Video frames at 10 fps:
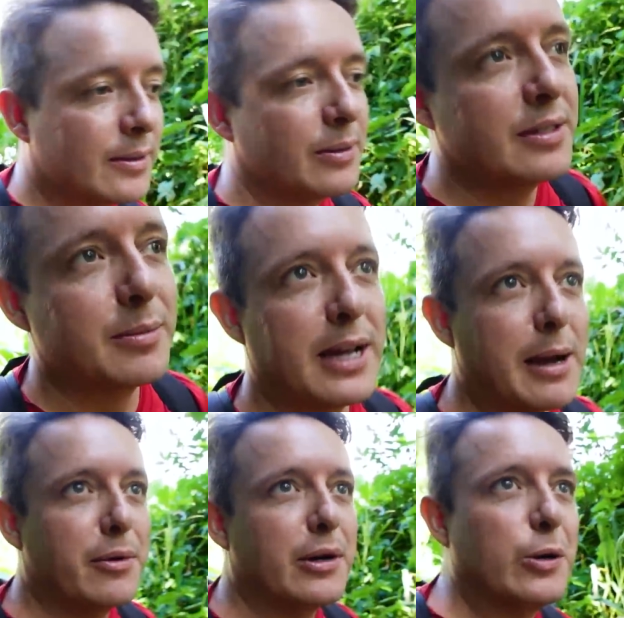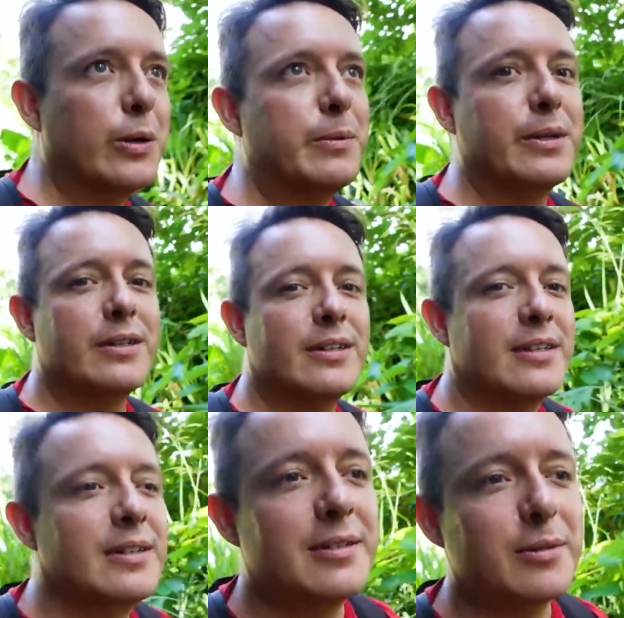with some camera equipment,
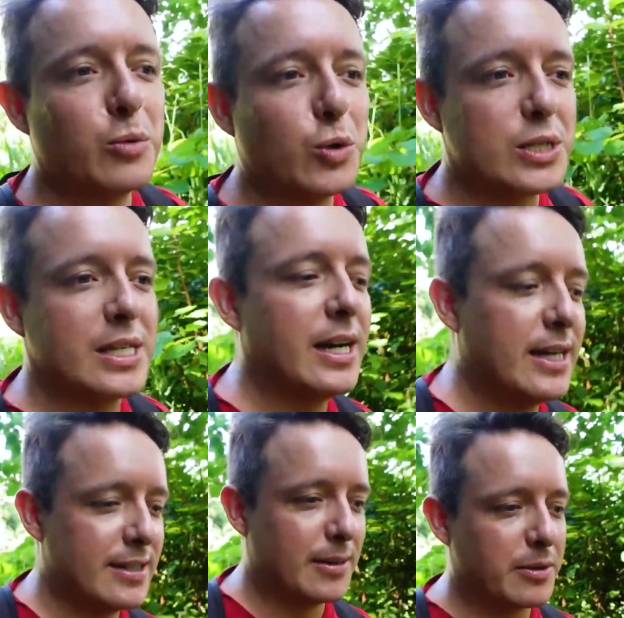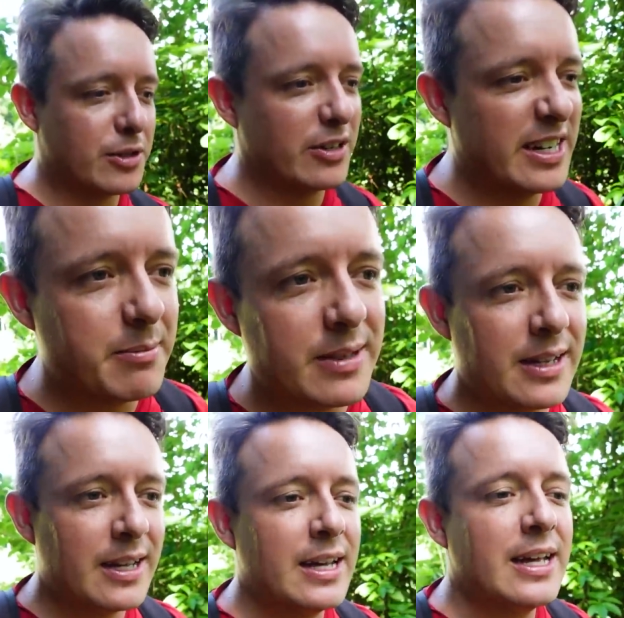some water, some cream,
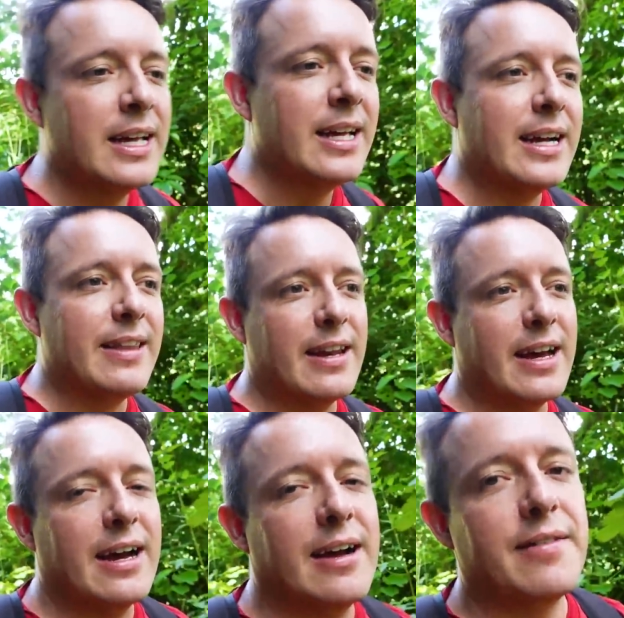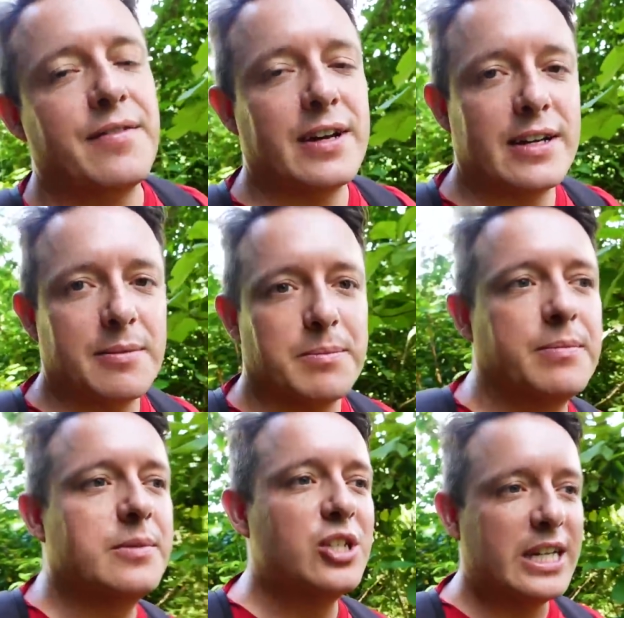and then I have
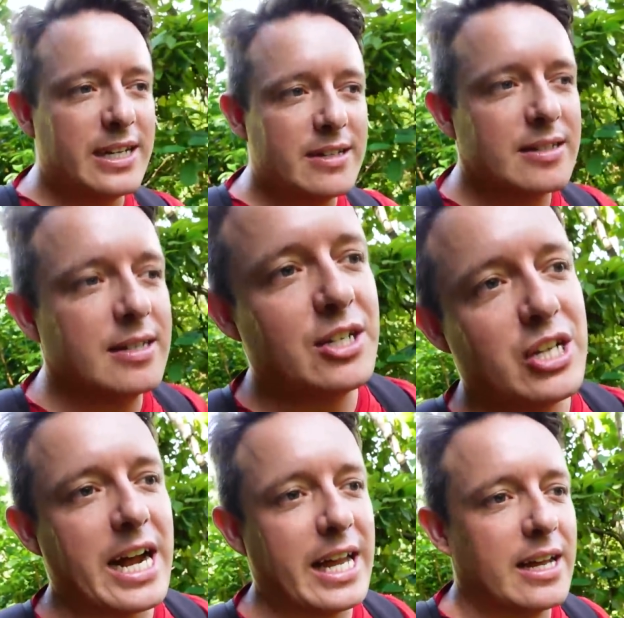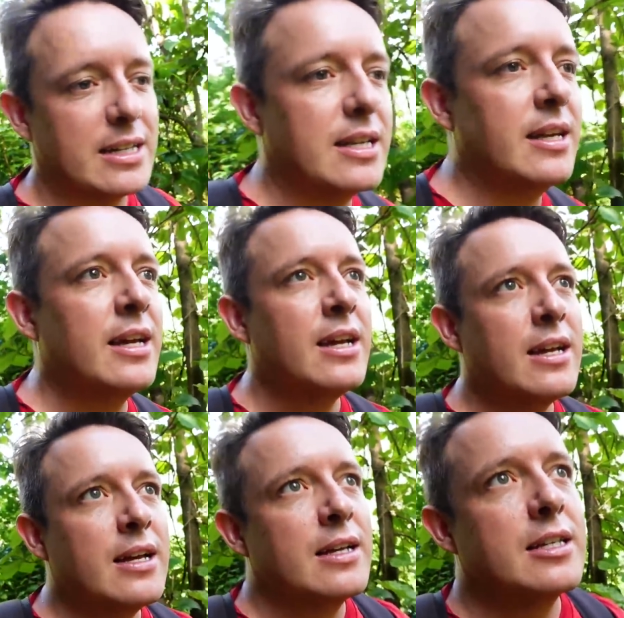jeans, a jacket,
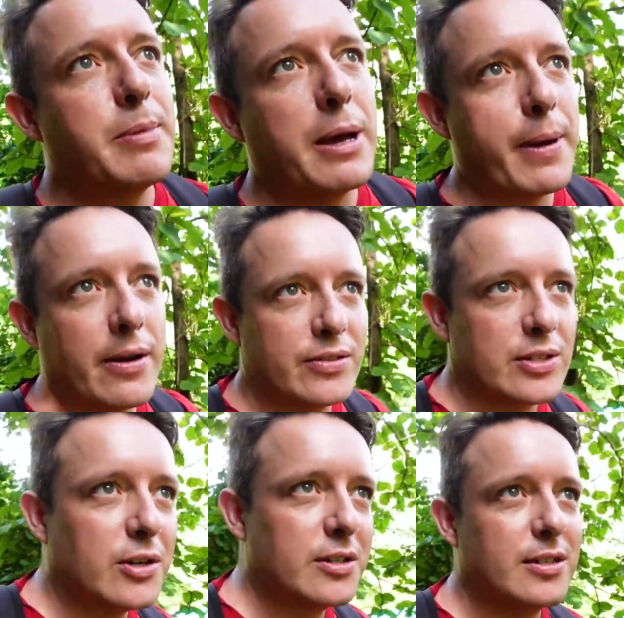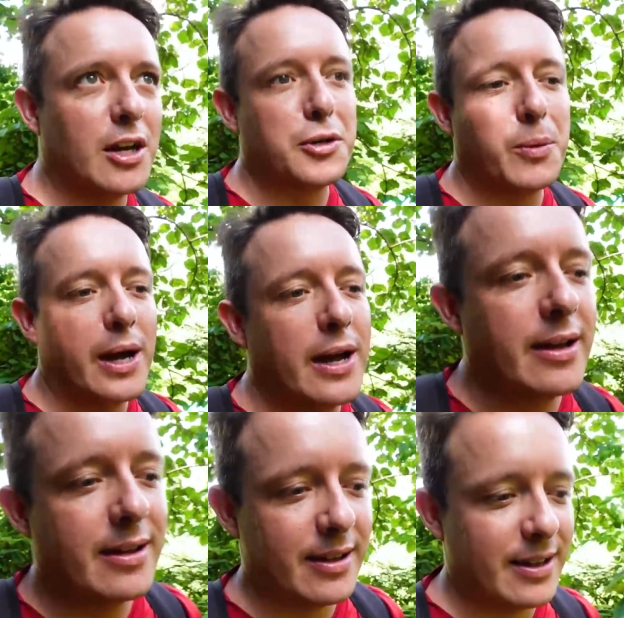spare pair of socks, underwear
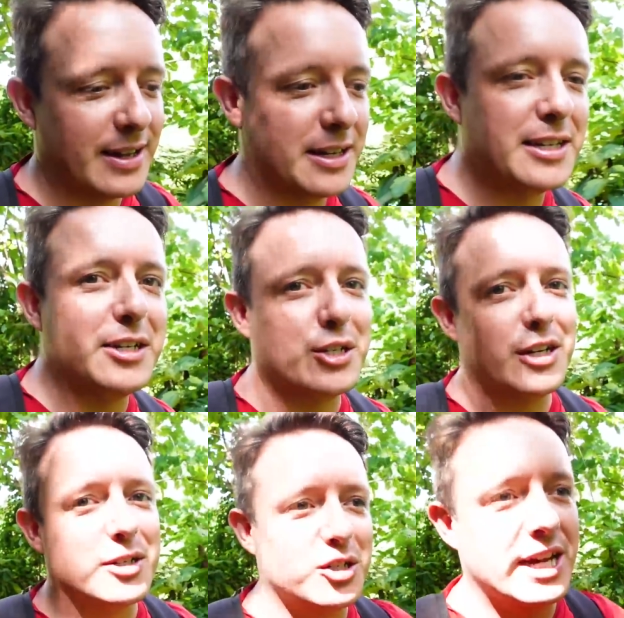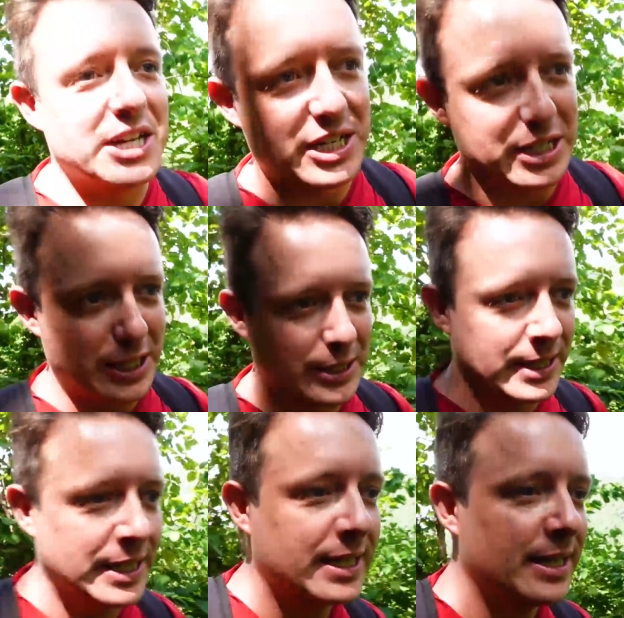and a t-shirt to change into
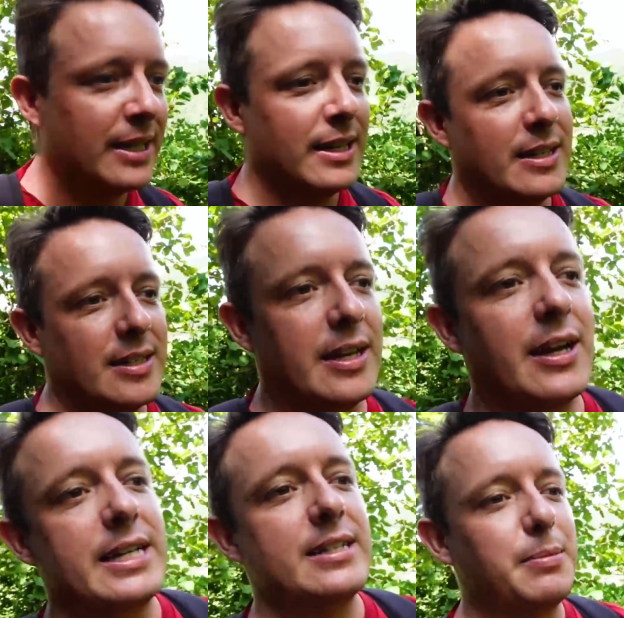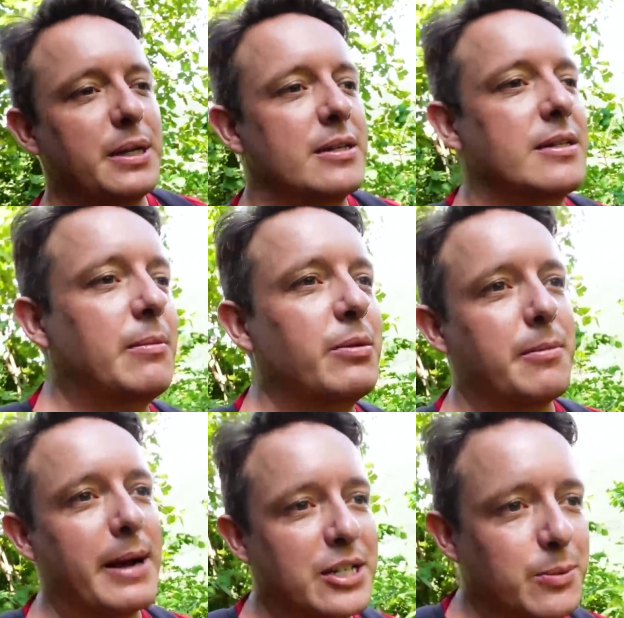tonight, because I would
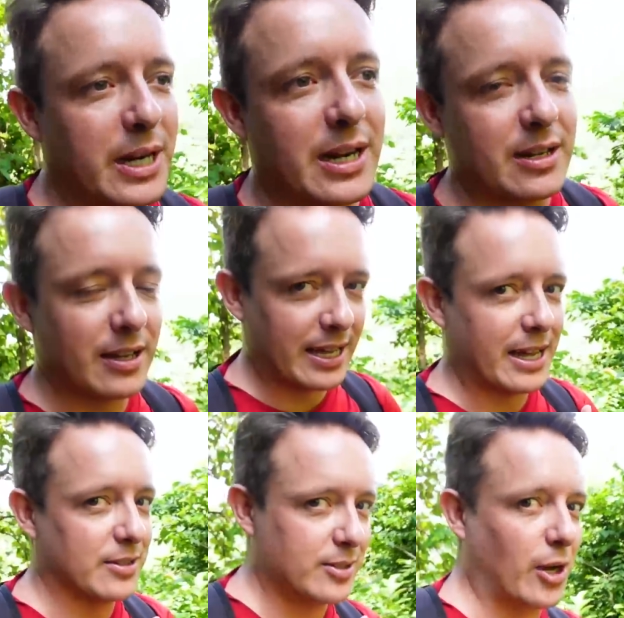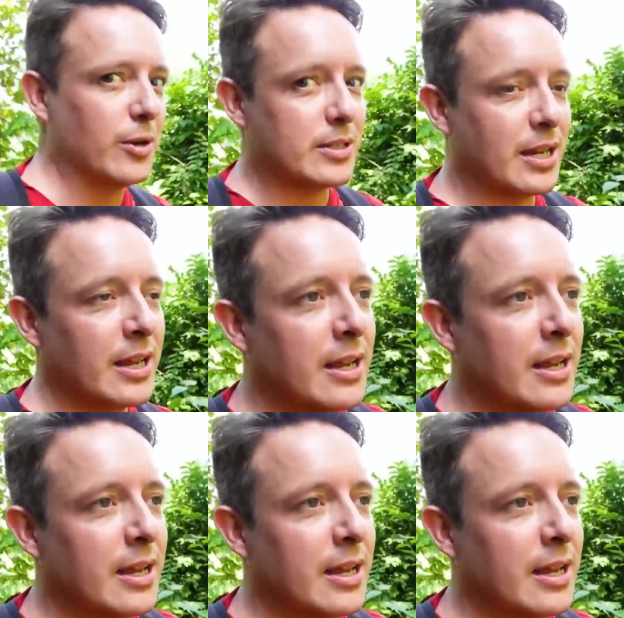imagine we're going to get soaked